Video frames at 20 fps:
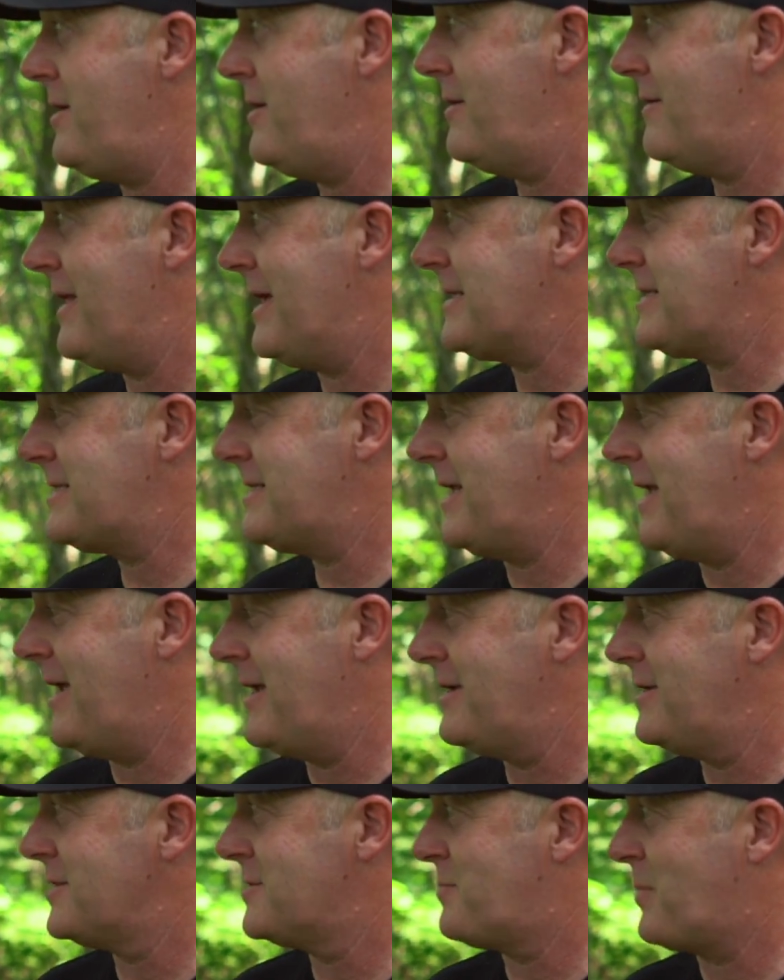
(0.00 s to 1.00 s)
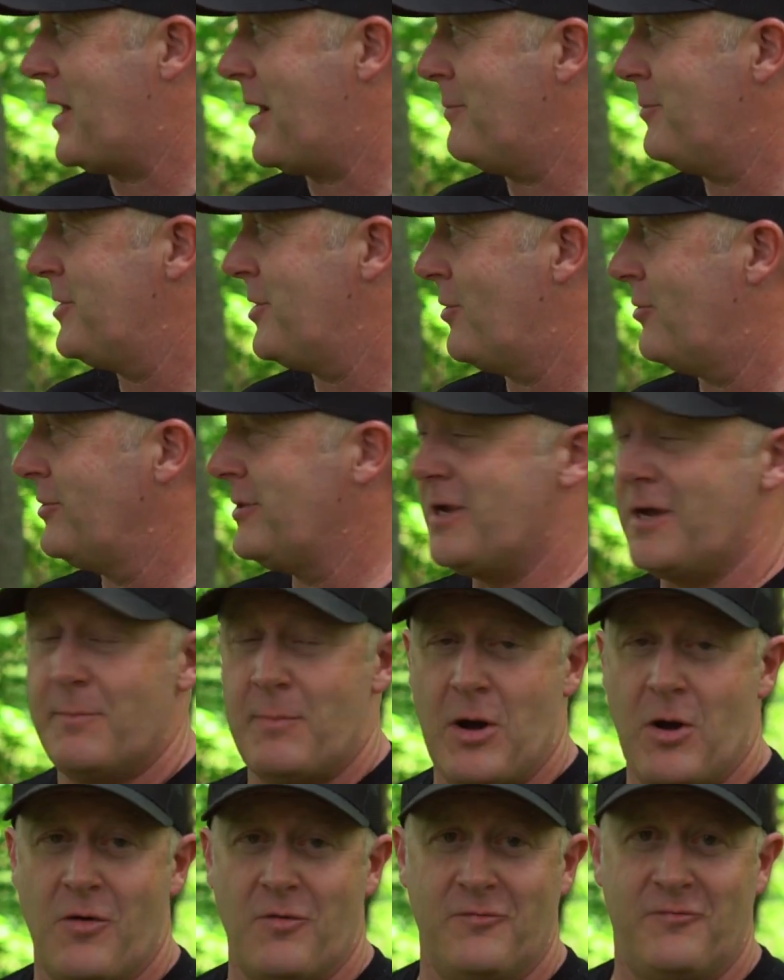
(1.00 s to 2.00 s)
here, that stand is probably only
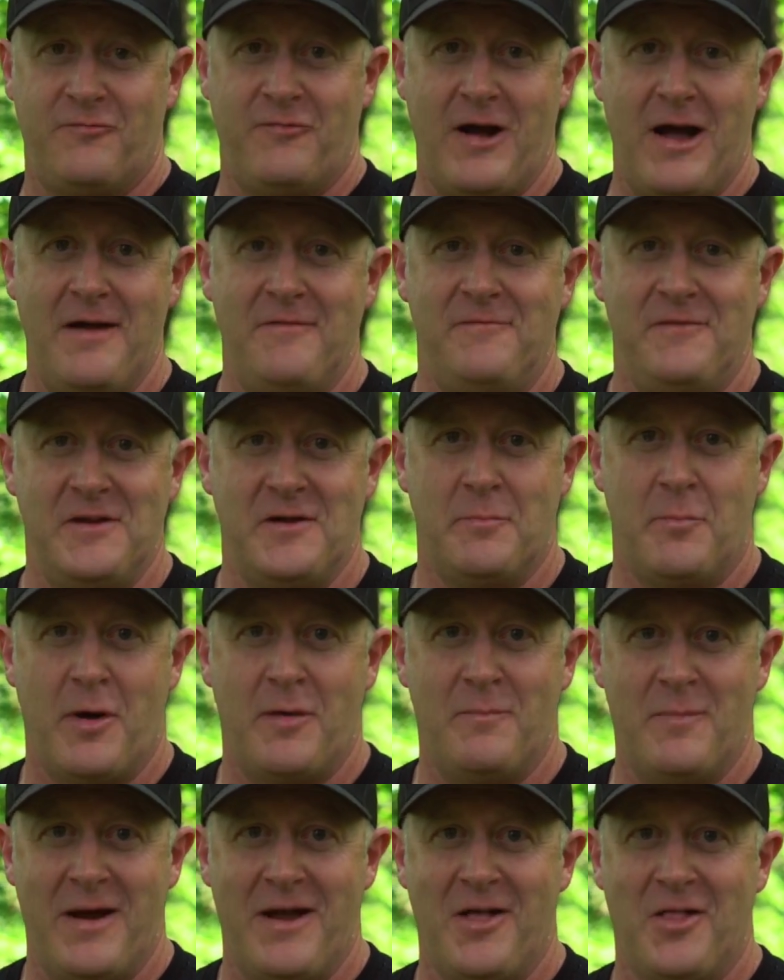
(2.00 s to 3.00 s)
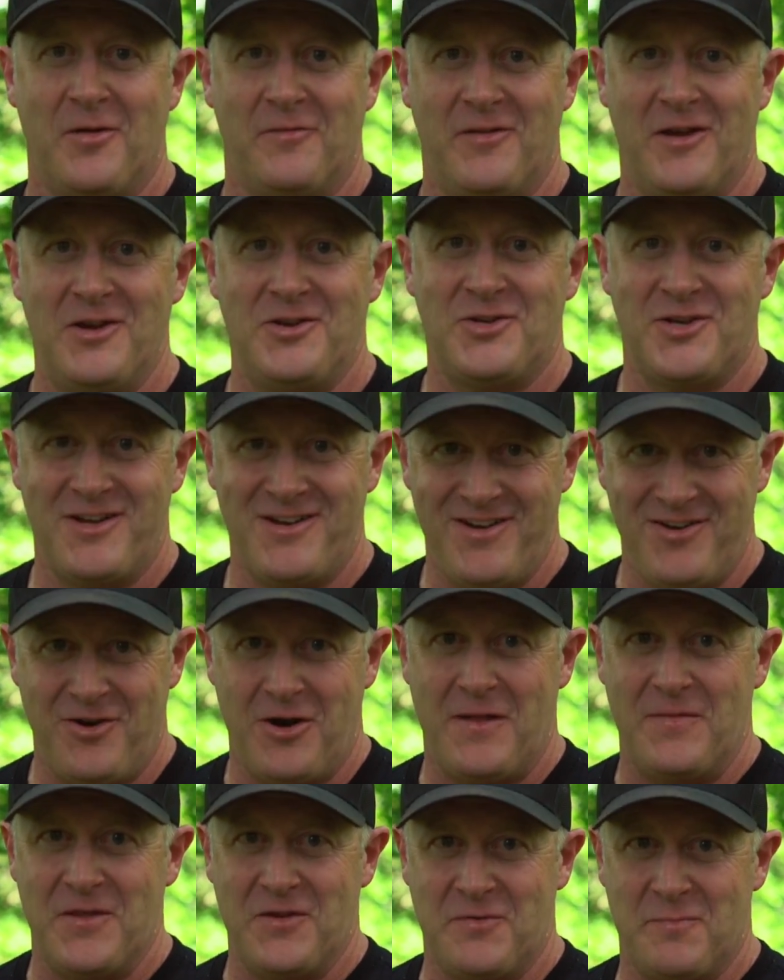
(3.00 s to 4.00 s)
about five feet above my elevation here
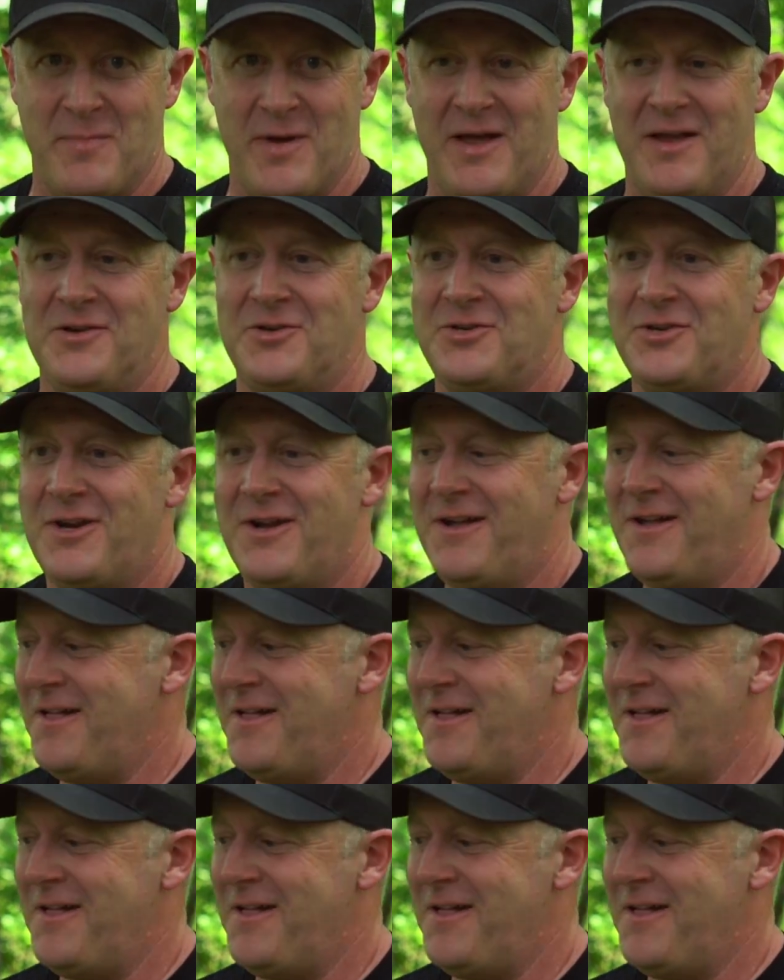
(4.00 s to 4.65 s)
on this bench.